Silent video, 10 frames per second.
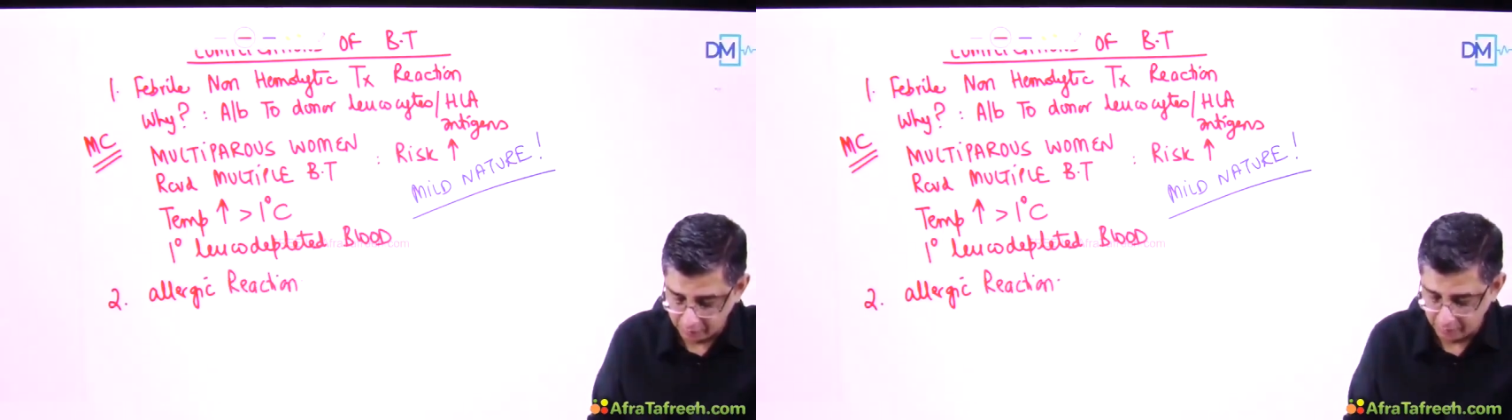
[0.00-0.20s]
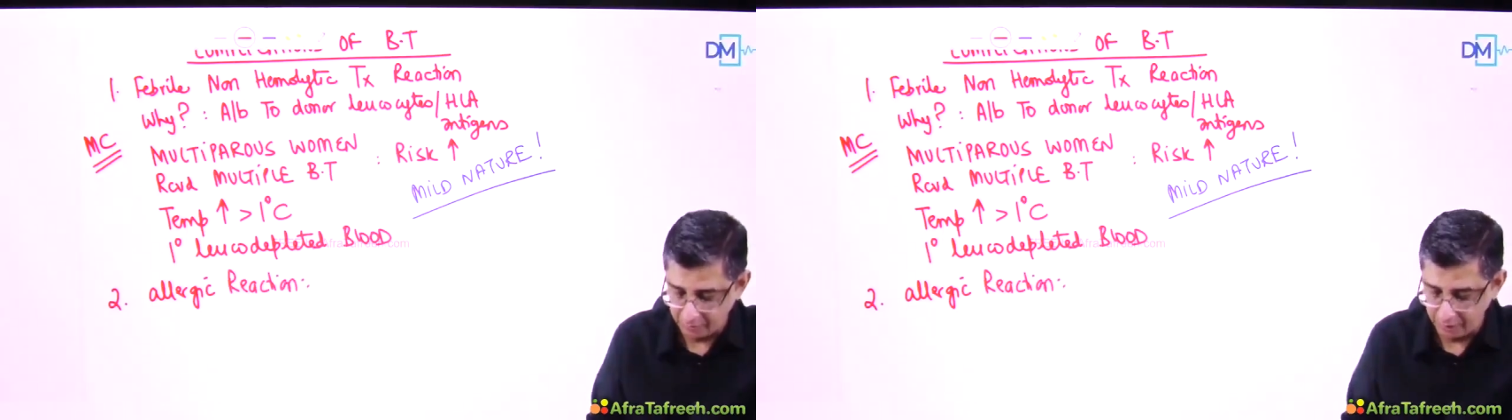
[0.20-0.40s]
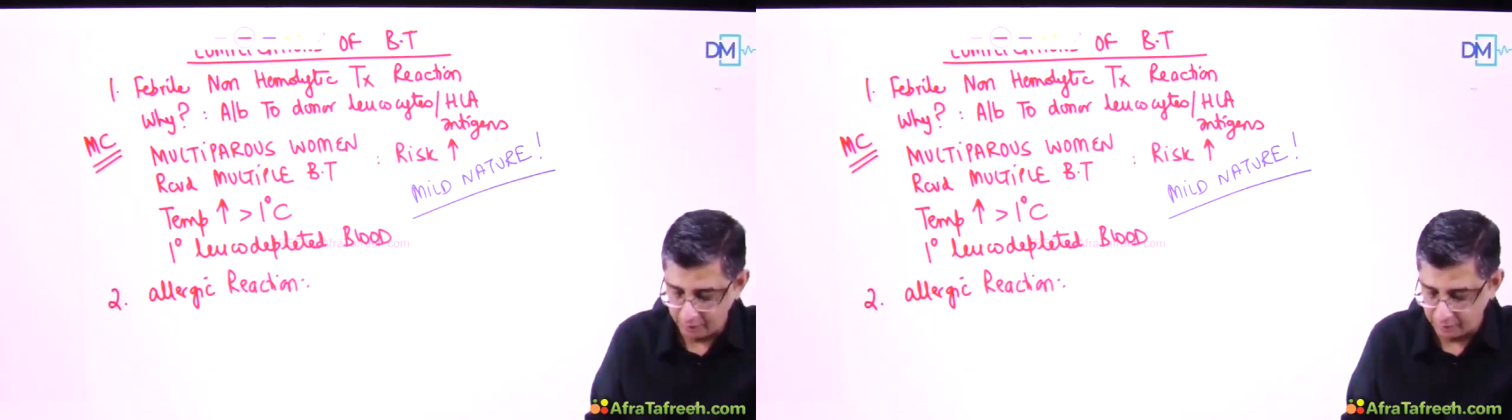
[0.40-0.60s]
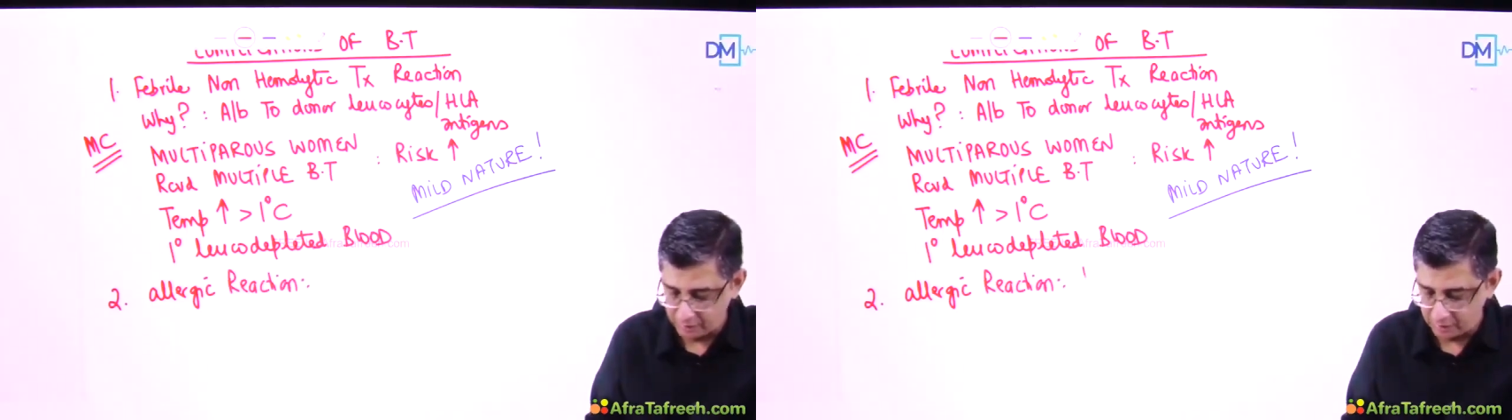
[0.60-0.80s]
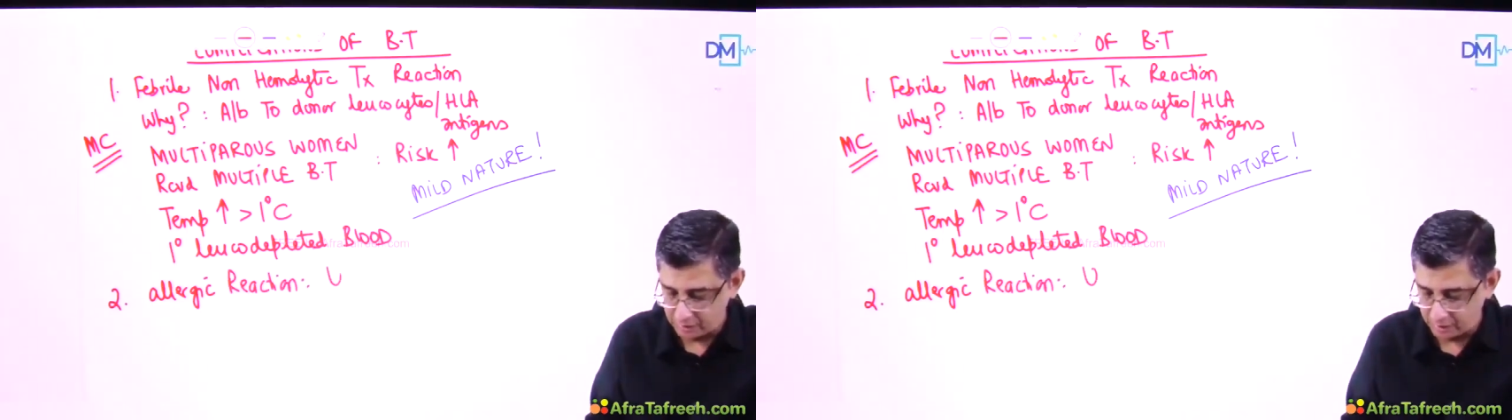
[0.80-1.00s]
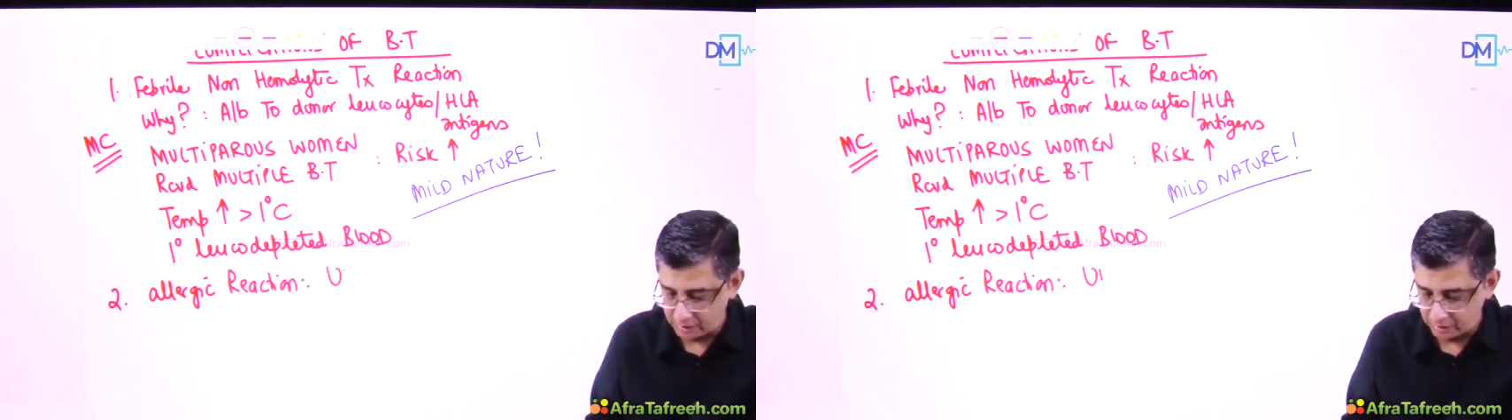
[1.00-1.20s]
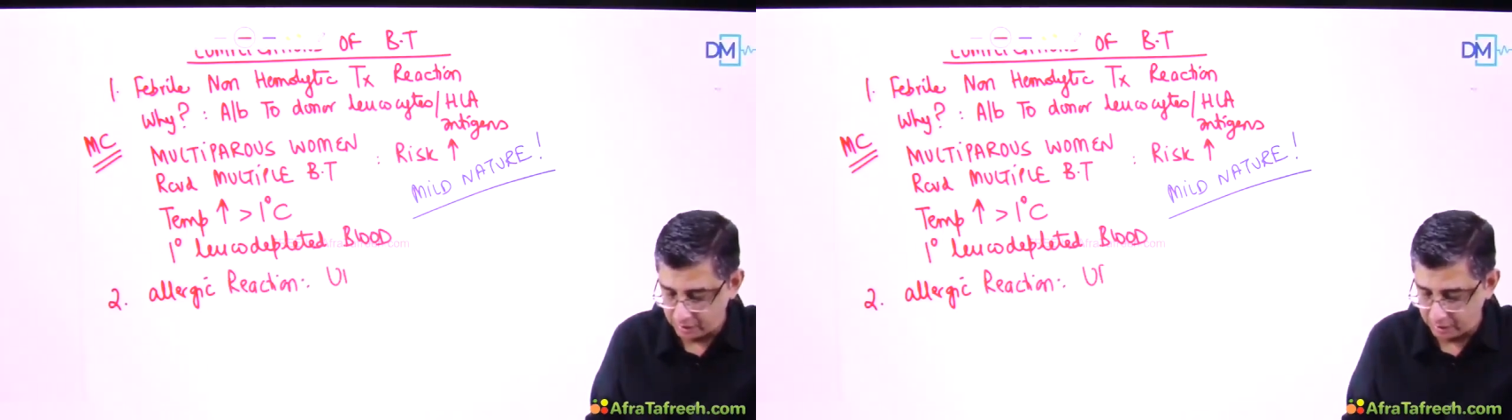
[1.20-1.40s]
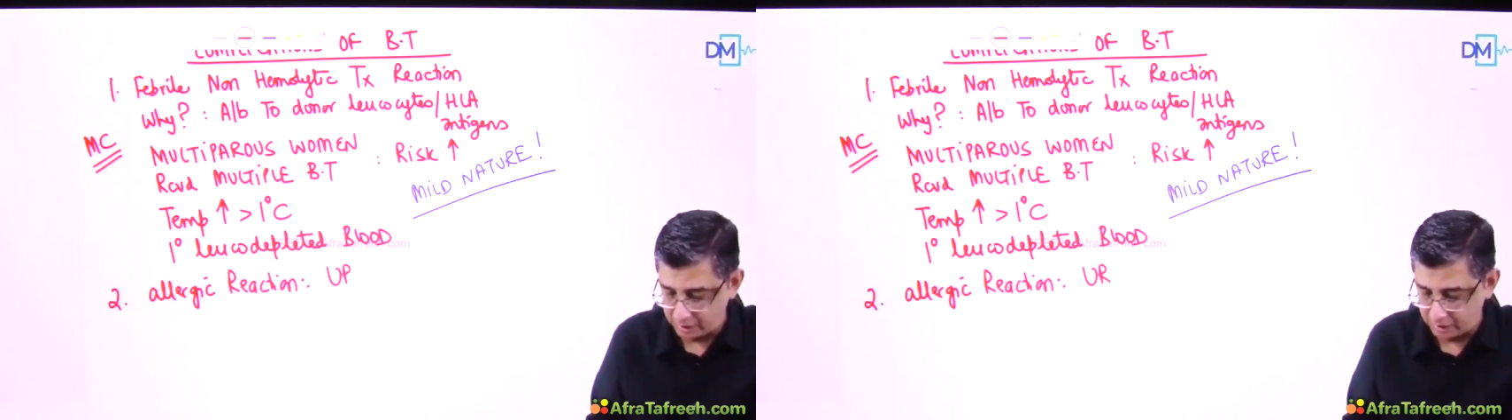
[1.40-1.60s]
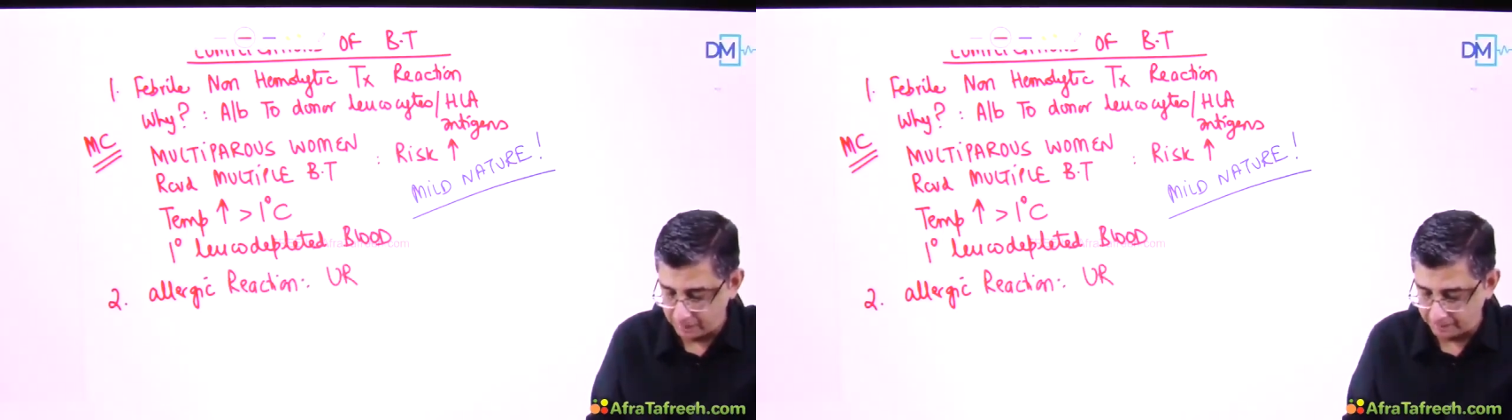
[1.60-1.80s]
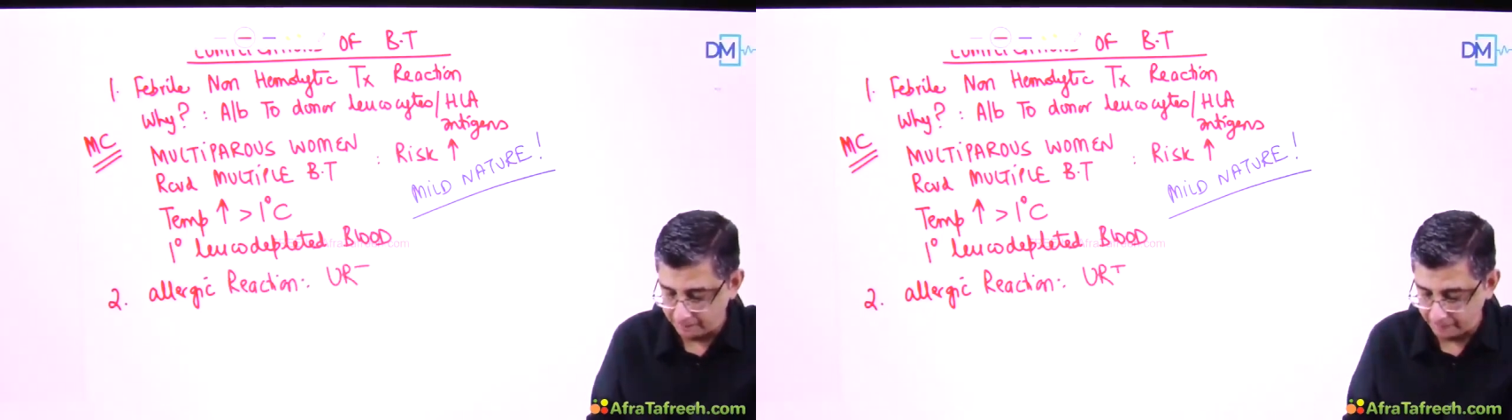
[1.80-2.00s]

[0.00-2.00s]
but mainly presents as urticaria.